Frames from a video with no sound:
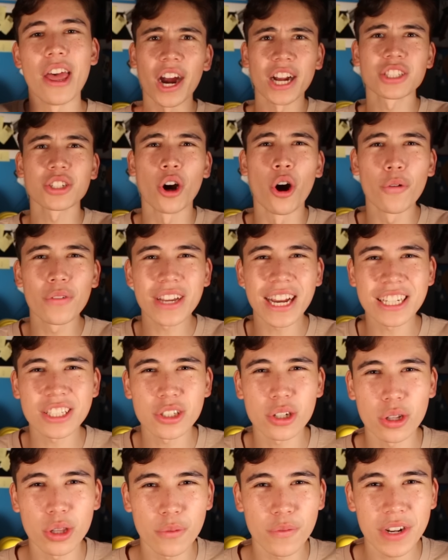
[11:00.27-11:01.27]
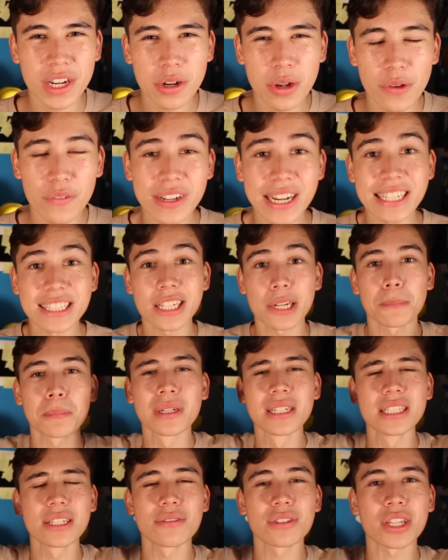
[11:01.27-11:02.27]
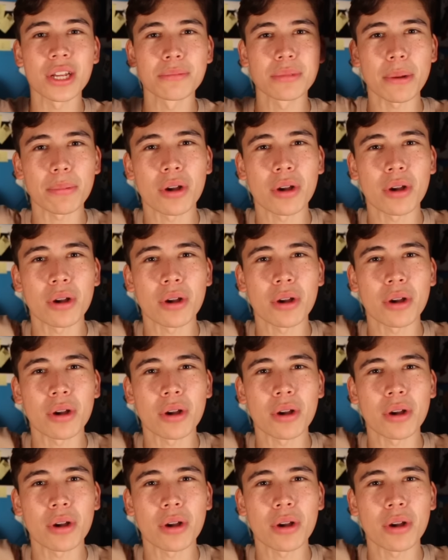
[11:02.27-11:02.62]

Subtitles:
All right, so hopefully you guys enjoyed the video. If you guys did, please leave a thumbs